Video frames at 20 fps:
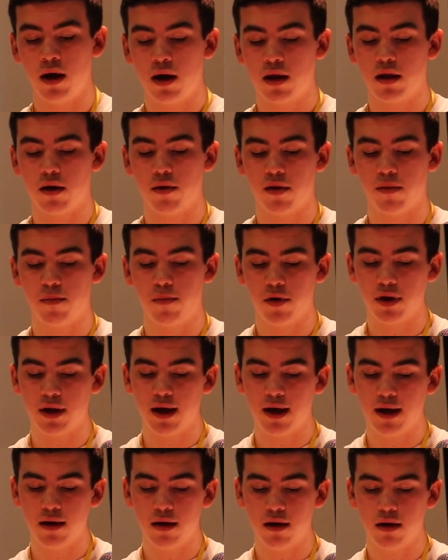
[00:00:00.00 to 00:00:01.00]
There was
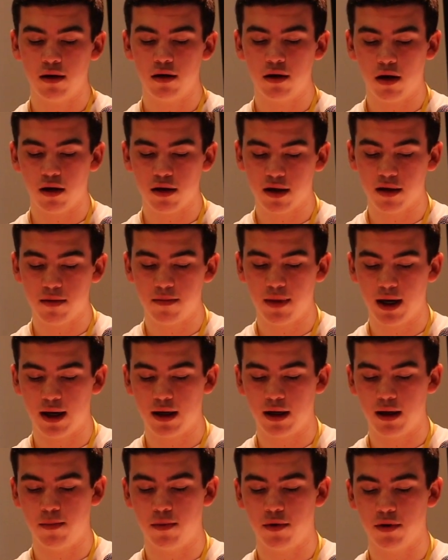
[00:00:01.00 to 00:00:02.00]
bullying, not to
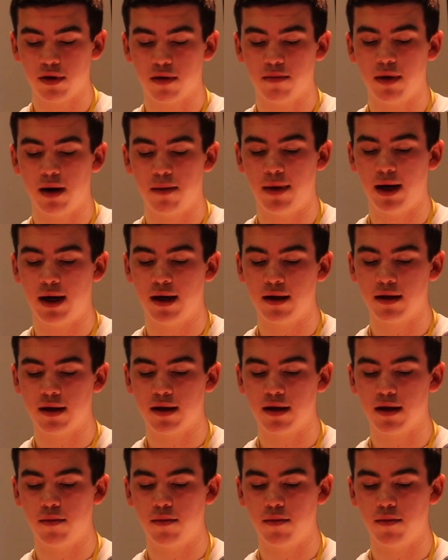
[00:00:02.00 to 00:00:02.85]
me, but to my mates,